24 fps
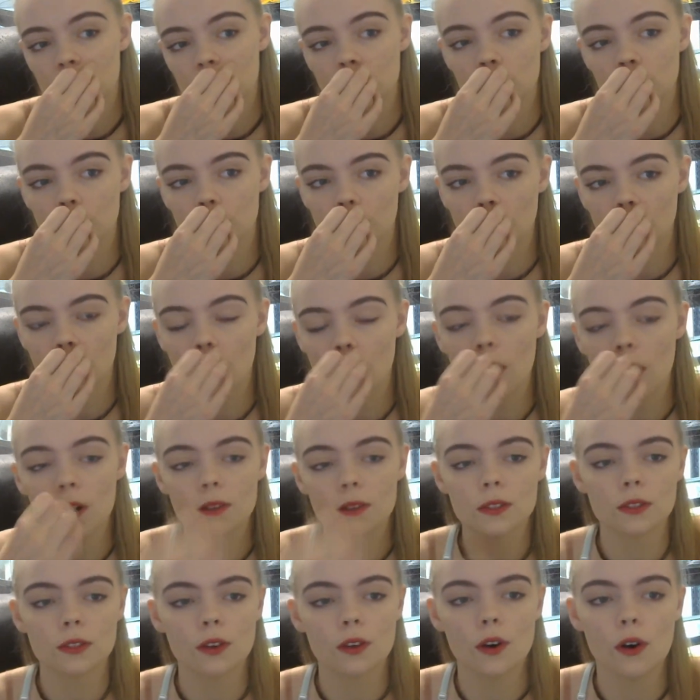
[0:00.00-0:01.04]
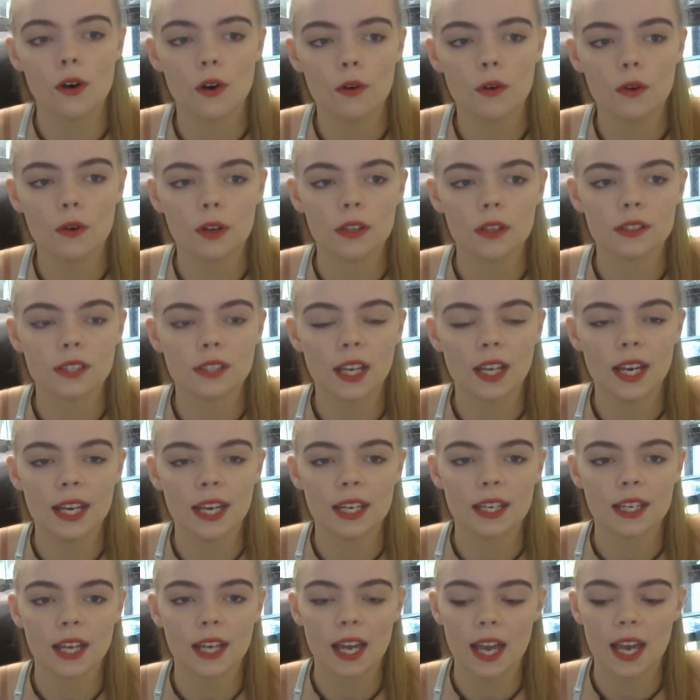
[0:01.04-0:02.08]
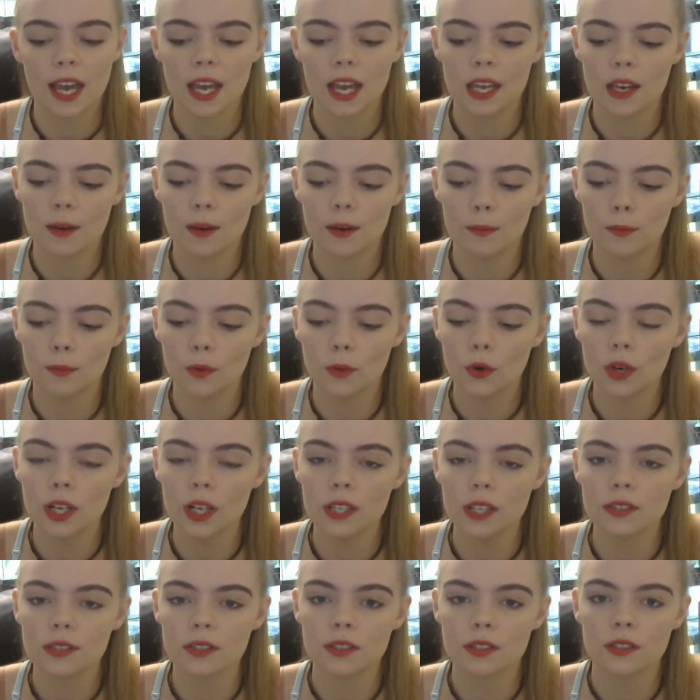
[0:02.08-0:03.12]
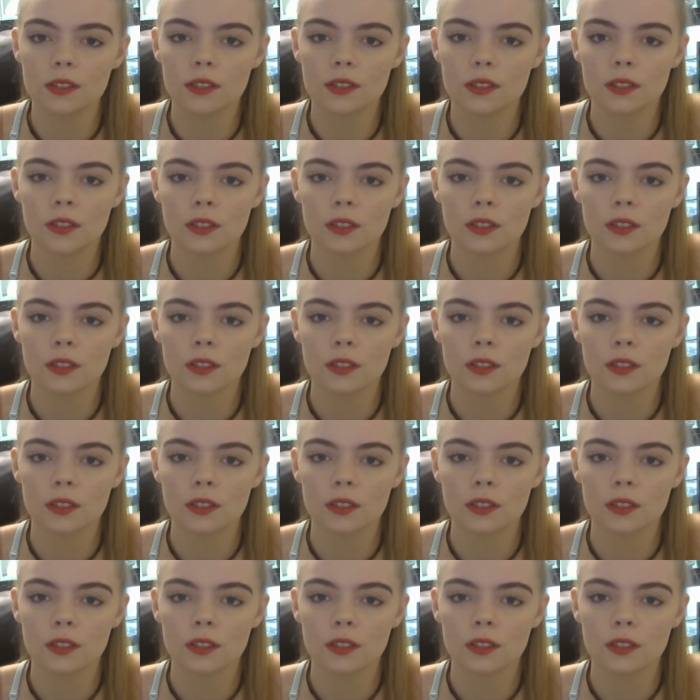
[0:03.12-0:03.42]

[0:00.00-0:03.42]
you can also take a moist,